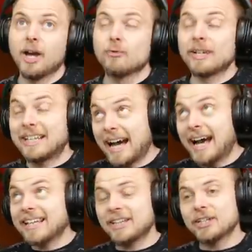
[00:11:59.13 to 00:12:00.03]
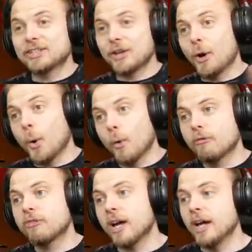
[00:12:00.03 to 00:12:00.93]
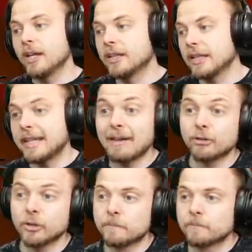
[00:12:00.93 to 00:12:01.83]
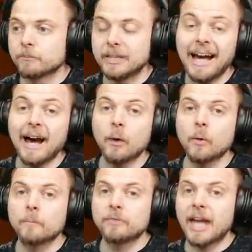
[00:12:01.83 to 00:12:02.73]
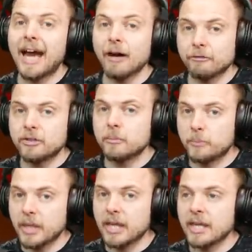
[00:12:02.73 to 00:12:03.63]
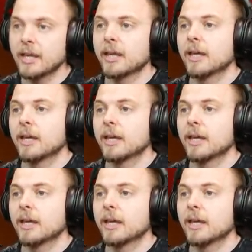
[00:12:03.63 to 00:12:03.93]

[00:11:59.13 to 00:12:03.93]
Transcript: regardless of uh, the level. But now they have to be